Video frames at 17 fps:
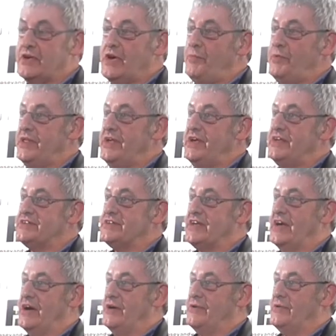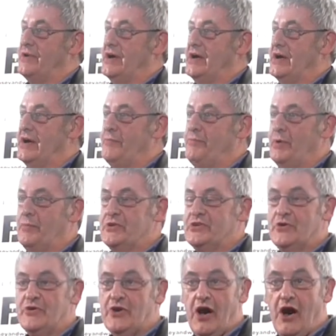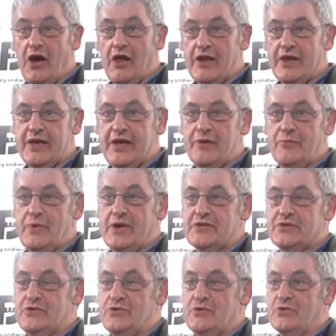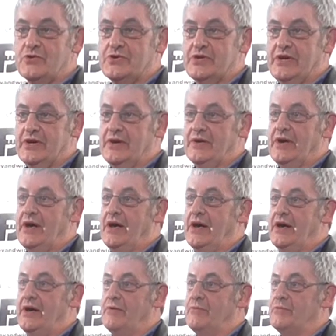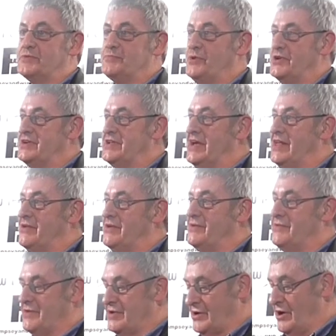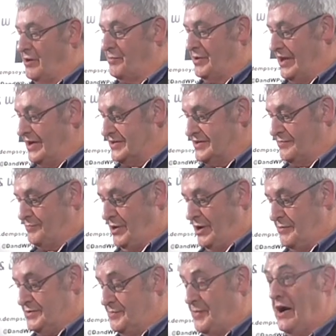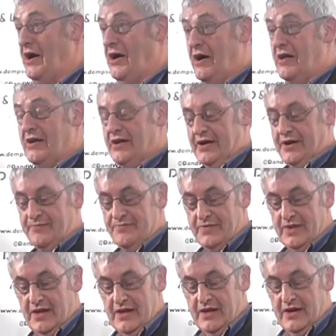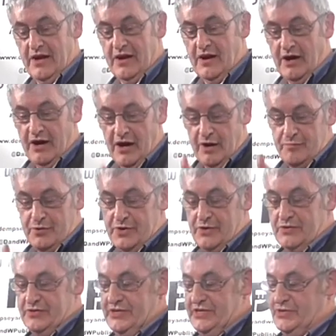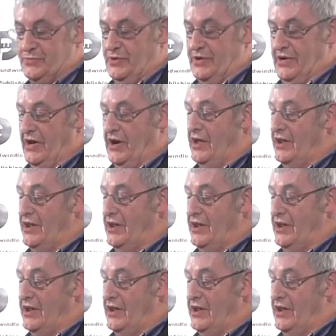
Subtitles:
couple of years ago, a publisher in Otley in West Yorkshire was putting together a compilation of poems about Otley, and I produced this one.